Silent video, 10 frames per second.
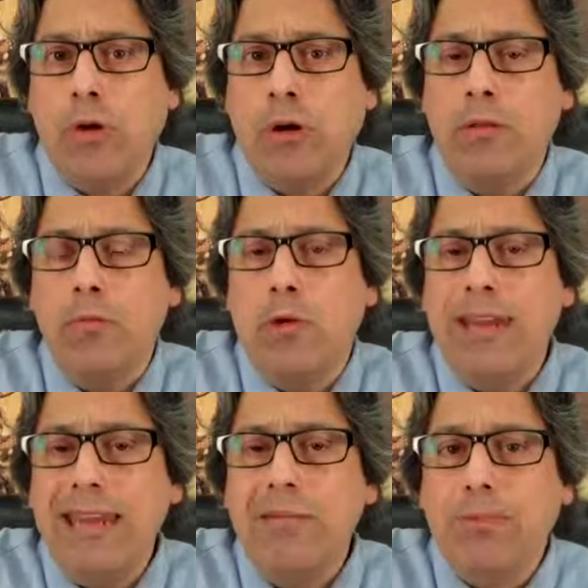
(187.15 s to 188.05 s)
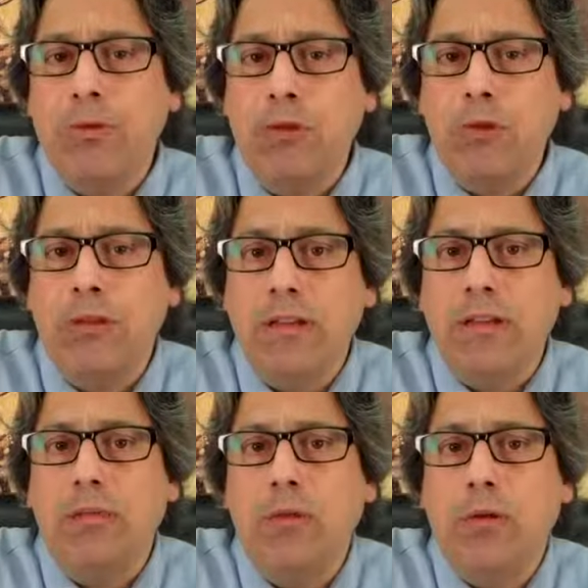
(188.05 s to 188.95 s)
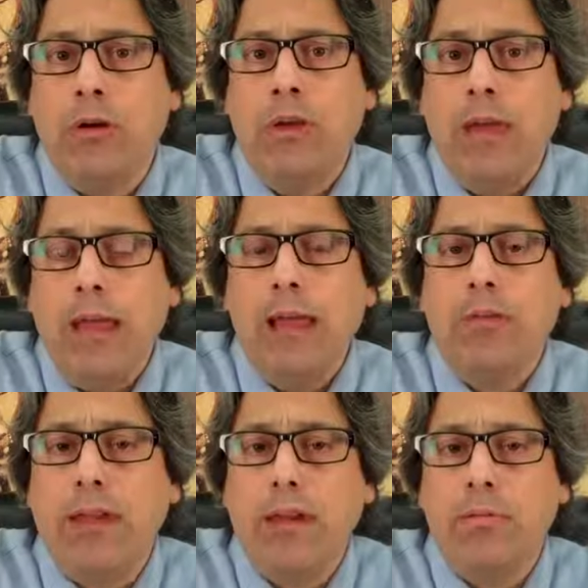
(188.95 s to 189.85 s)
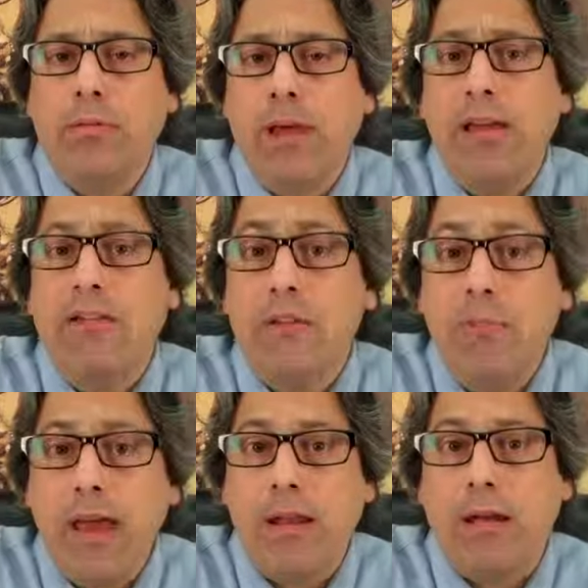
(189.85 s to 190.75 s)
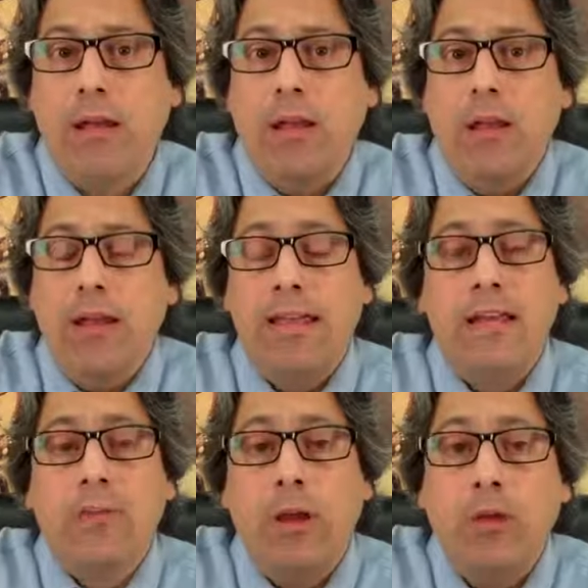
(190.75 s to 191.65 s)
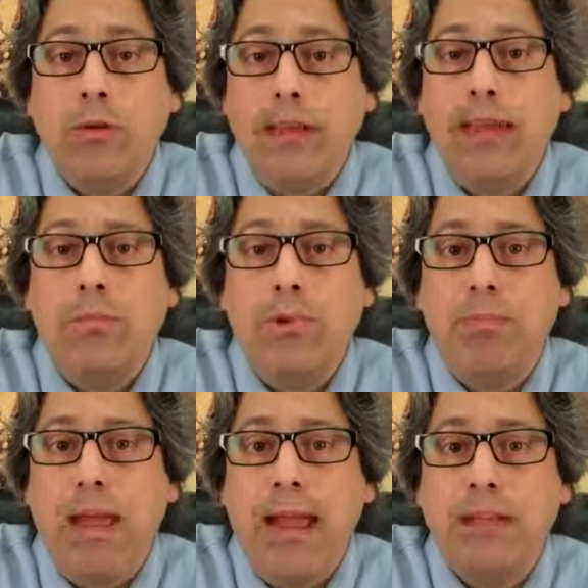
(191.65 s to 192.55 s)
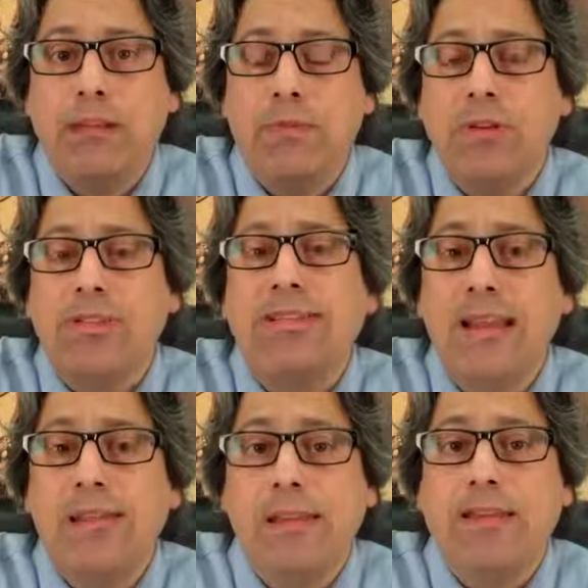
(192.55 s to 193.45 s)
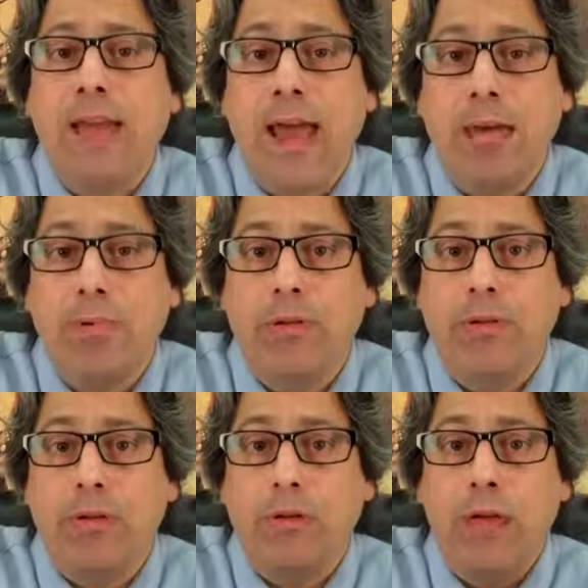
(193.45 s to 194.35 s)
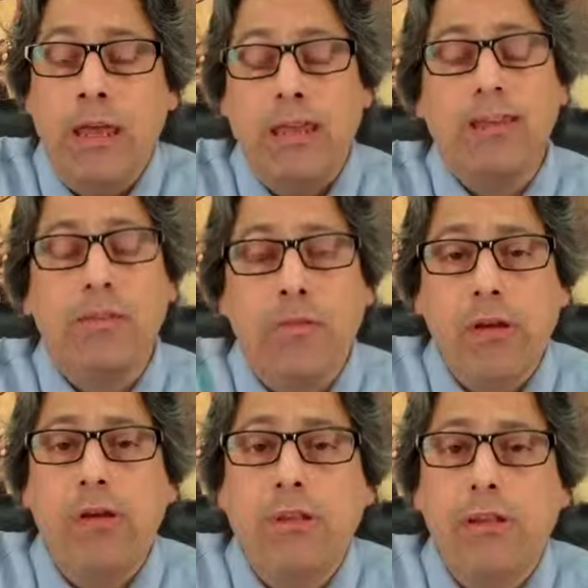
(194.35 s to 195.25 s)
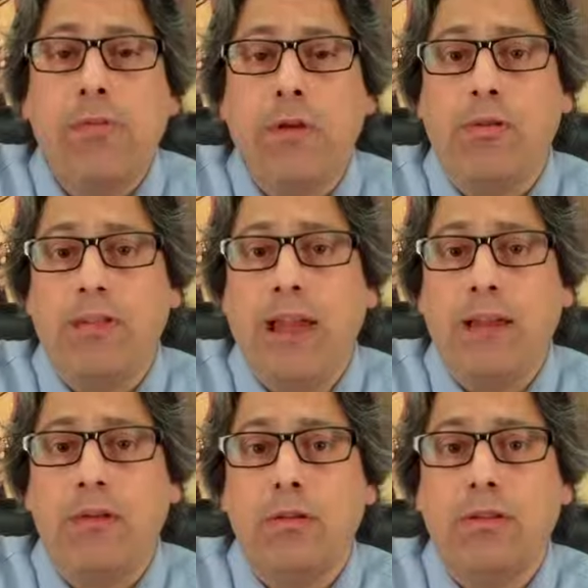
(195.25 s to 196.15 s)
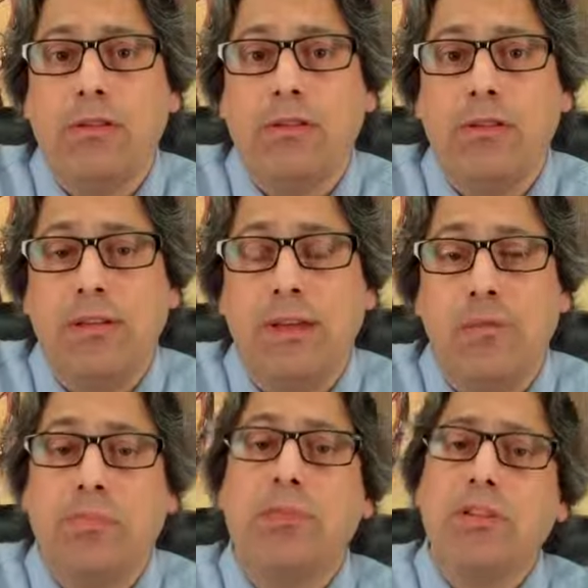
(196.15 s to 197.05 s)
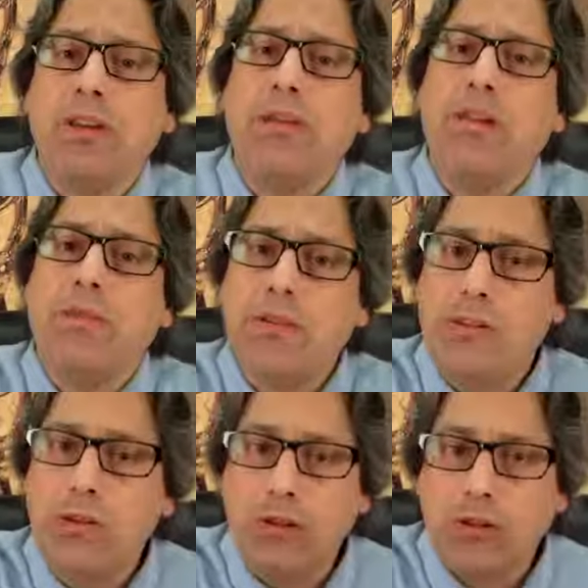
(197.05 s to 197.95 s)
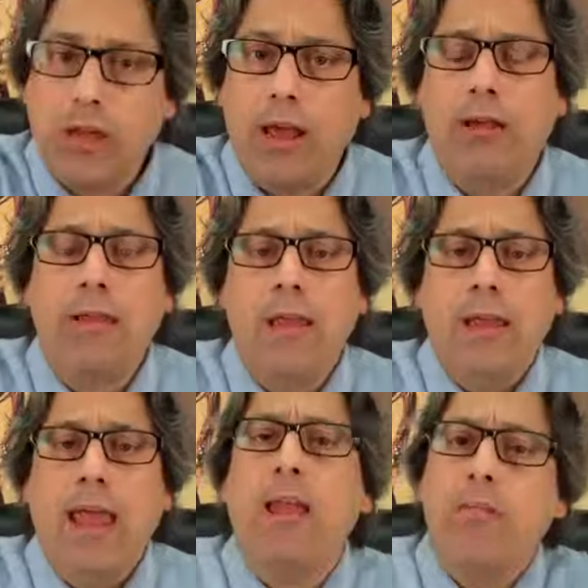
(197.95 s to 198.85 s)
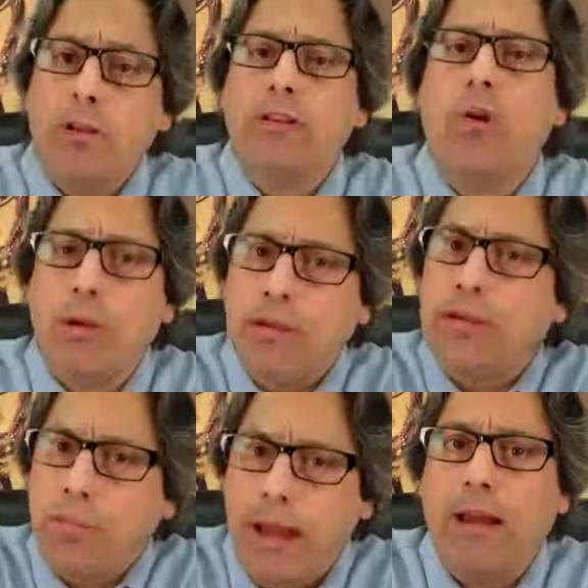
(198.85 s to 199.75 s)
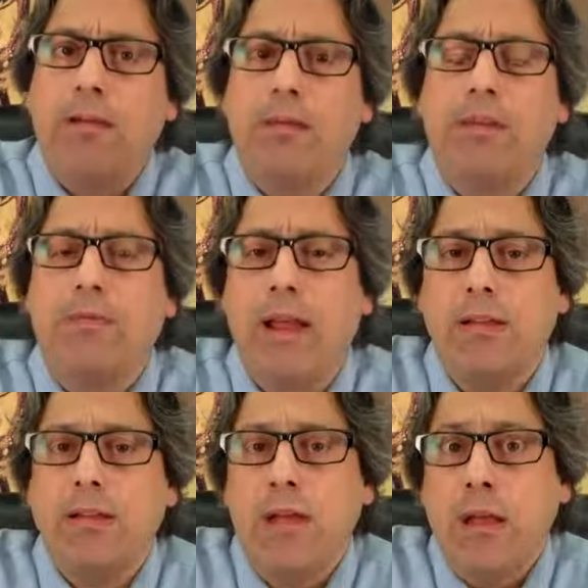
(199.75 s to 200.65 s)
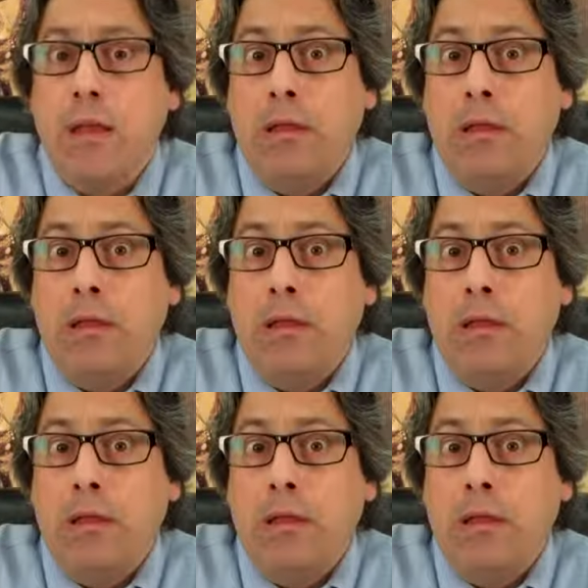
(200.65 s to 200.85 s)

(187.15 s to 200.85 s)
you are, the more input you could give your healthcare providers, the better. And that's why you can't be passive and just let this happen to you. It's a very difficult diagnosis to deal with, particularly if it's a young child, and I'm really talking to parents if that's